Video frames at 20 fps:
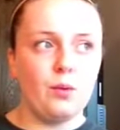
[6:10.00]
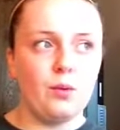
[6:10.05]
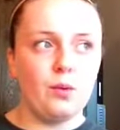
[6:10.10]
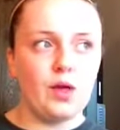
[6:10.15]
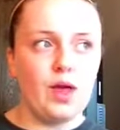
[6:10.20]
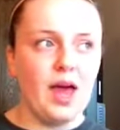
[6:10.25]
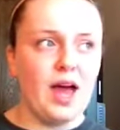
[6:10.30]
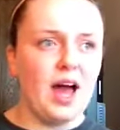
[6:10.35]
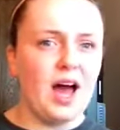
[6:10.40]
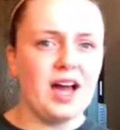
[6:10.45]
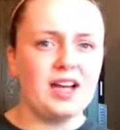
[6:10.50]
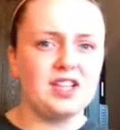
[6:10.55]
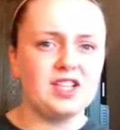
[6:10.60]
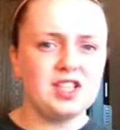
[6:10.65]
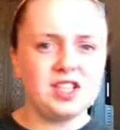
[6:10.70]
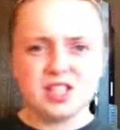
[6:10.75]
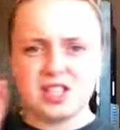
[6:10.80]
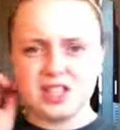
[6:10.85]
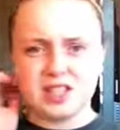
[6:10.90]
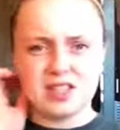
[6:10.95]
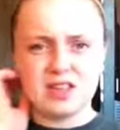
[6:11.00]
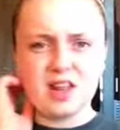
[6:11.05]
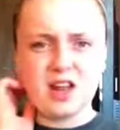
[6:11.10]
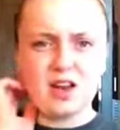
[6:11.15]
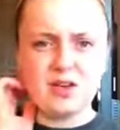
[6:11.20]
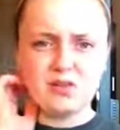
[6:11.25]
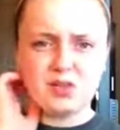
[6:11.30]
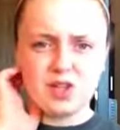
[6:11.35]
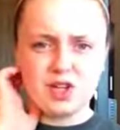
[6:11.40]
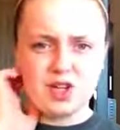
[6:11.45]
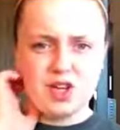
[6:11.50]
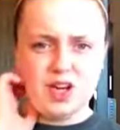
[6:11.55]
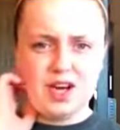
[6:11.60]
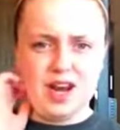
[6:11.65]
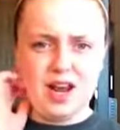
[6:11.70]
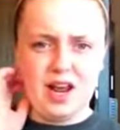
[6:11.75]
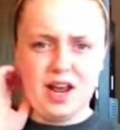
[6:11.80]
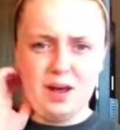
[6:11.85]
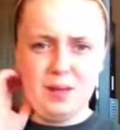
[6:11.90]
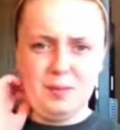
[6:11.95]
yeah, I just thought it was a good
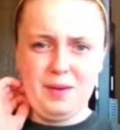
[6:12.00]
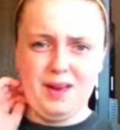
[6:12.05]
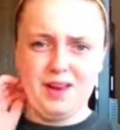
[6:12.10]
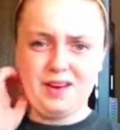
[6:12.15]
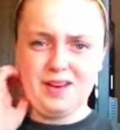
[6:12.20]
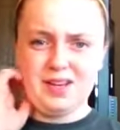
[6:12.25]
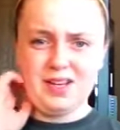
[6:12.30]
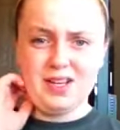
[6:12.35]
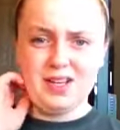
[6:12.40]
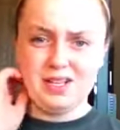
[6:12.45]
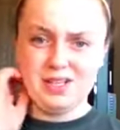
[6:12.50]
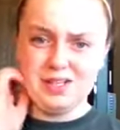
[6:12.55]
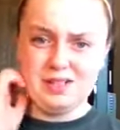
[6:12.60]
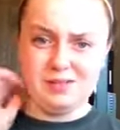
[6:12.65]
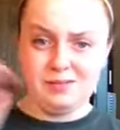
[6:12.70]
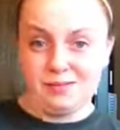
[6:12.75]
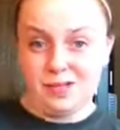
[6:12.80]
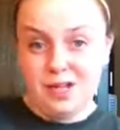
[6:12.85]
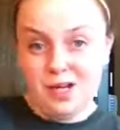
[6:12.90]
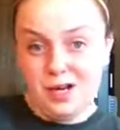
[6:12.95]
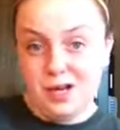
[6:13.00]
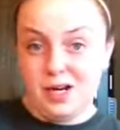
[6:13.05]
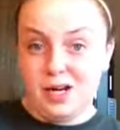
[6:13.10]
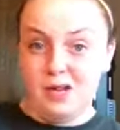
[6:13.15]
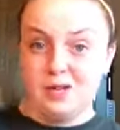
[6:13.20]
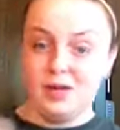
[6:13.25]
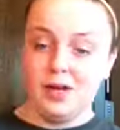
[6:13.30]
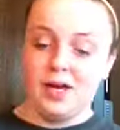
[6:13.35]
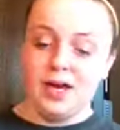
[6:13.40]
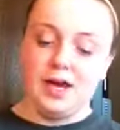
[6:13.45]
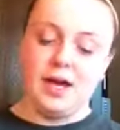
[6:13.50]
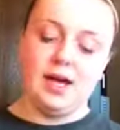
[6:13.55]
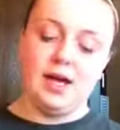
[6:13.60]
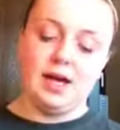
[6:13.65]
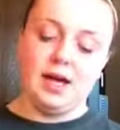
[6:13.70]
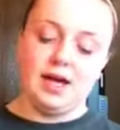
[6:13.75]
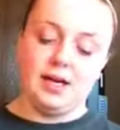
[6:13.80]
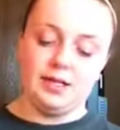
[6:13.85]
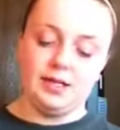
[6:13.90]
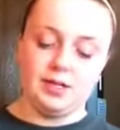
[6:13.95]
name, and
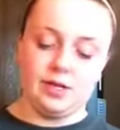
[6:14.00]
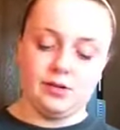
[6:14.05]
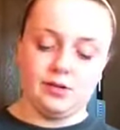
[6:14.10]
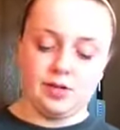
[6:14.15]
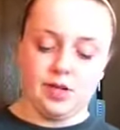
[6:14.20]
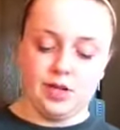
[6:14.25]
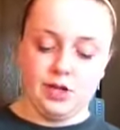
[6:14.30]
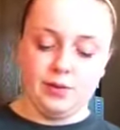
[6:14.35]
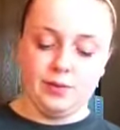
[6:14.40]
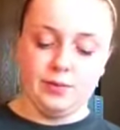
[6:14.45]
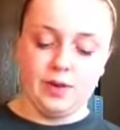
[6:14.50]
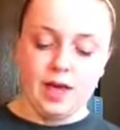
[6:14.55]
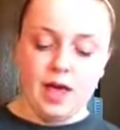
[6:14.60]
I just thought it was cute.